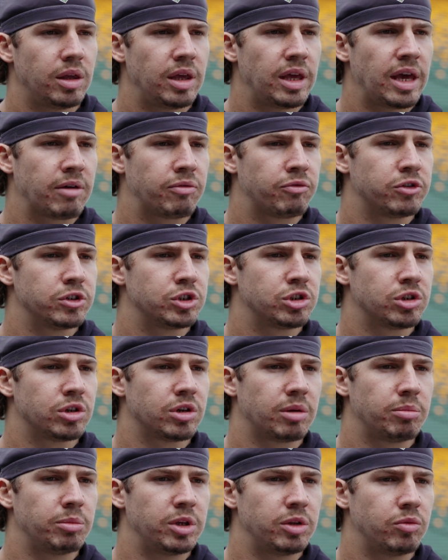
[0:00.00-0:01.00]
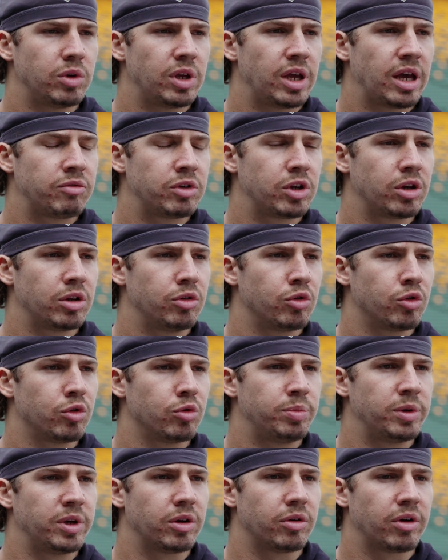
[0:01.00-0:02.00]
Yeah, for sure. I mean, we have a good
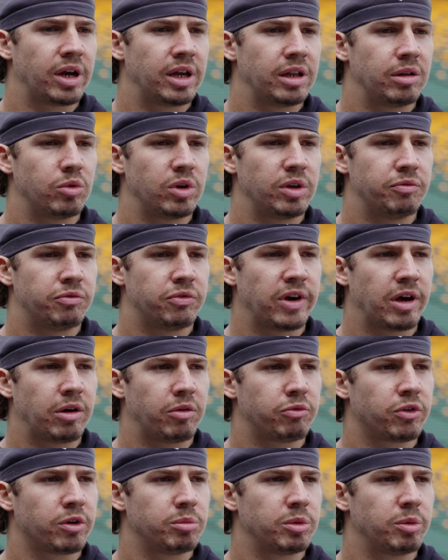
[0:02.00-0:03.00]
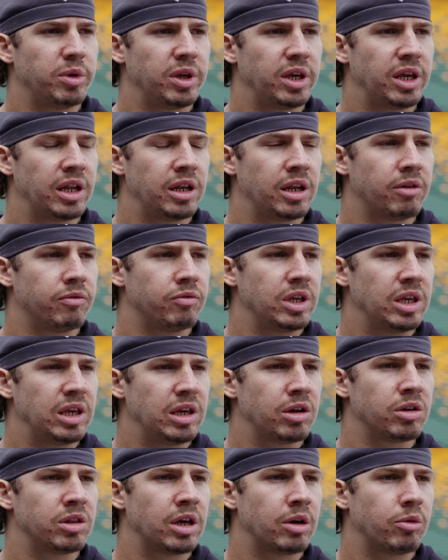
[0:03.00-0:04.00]
group here, right? And we felt from the beginning of the
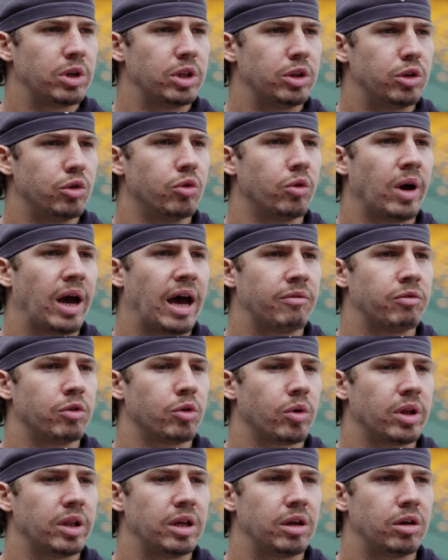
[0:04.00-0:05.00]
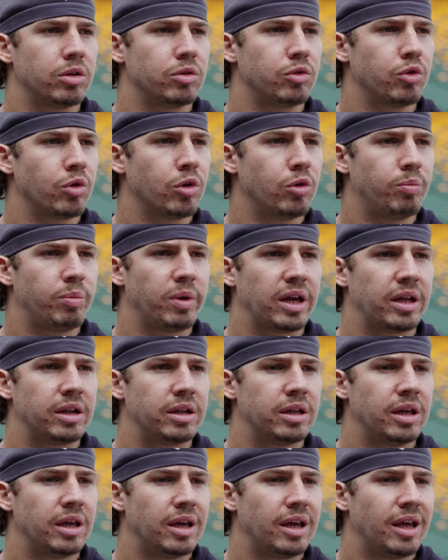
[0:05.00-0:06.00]
year that we do have a really good group.
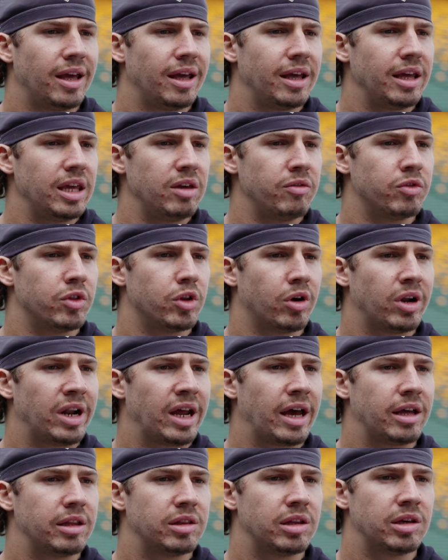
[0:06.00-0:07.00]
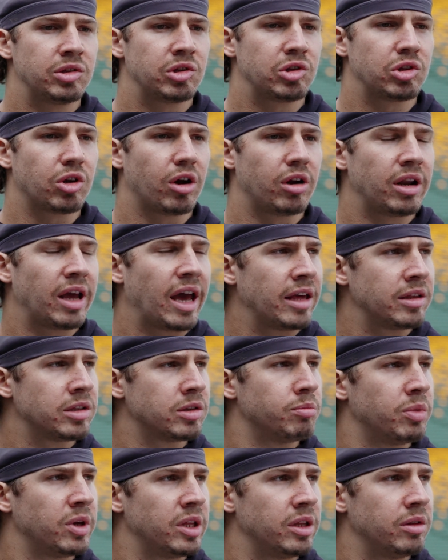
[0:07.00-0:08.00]
And even though the start
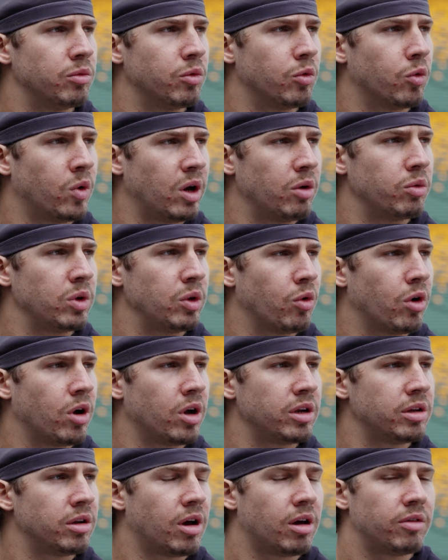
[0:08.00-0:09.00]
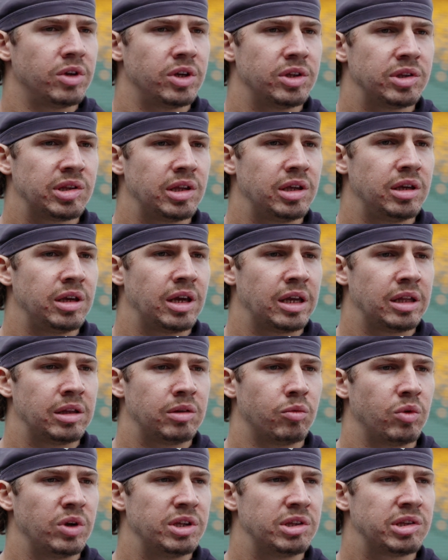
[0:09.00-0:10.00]
hasn't been what we wanted, obviously,
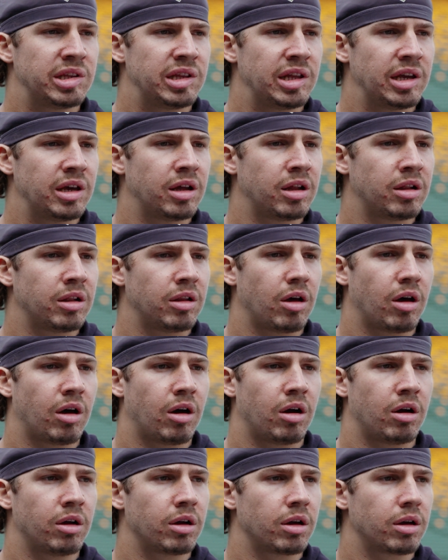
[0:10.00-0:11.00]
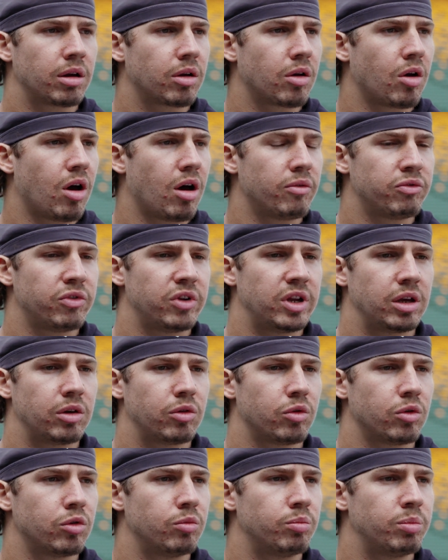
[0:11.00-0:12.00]
we still are a confident
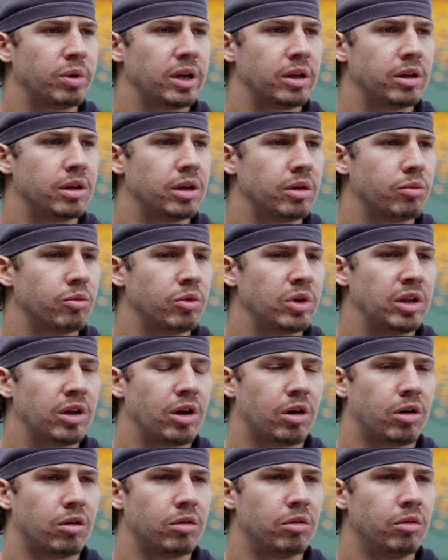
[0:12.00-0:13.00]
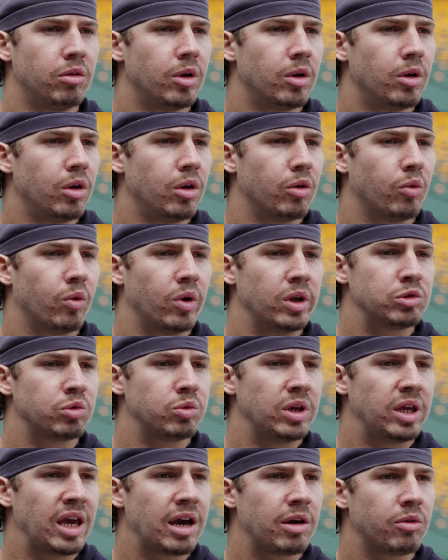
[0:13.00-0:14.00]
group. And we know once
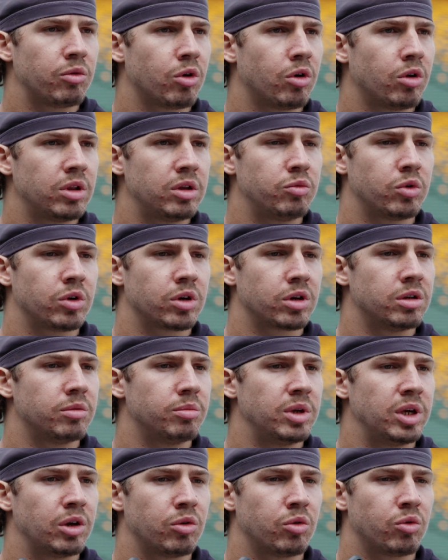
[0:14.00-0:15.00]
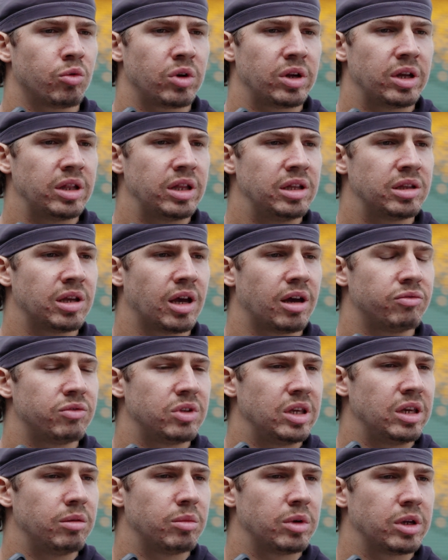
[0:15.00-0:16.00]
we get rolling, we're going to be a really tough
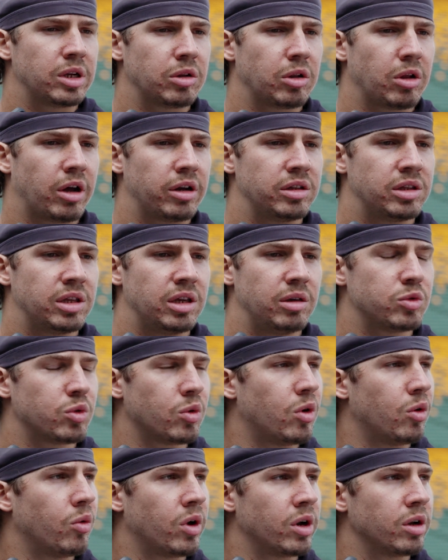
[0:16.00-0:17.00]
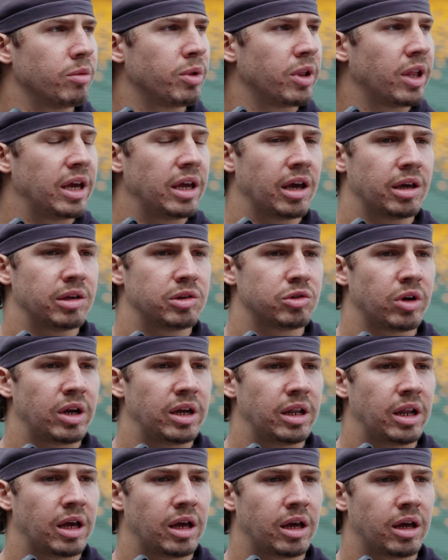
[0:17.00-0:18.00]
team, and a lot of teams won't want to play us,
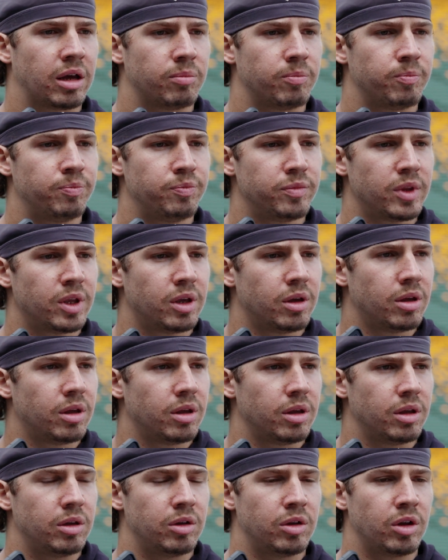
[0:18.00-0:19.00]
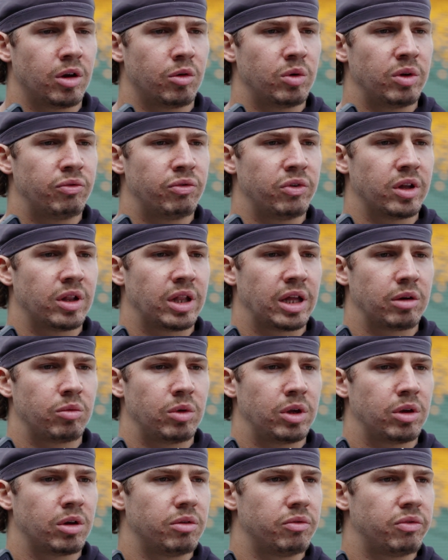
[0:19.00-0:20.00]
right? You know, we feel like
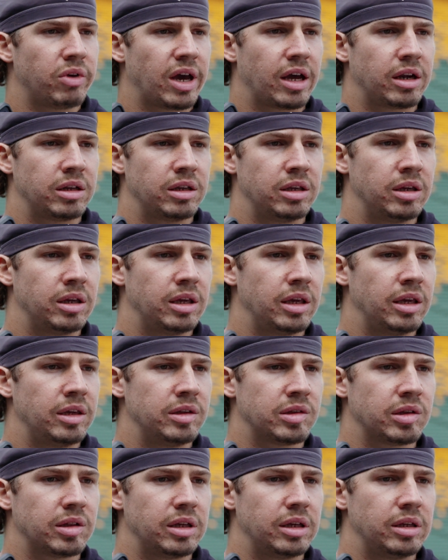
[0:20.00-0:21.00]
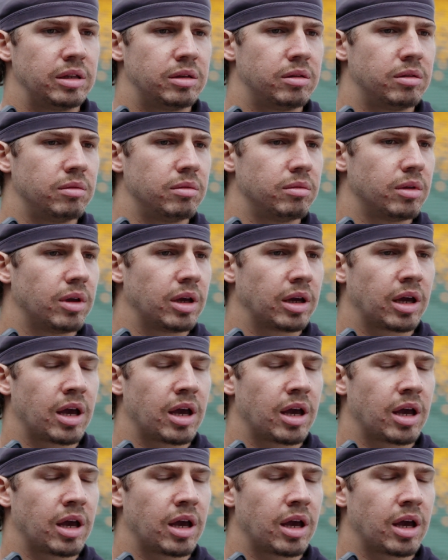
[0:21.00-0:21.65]
we could have had easily a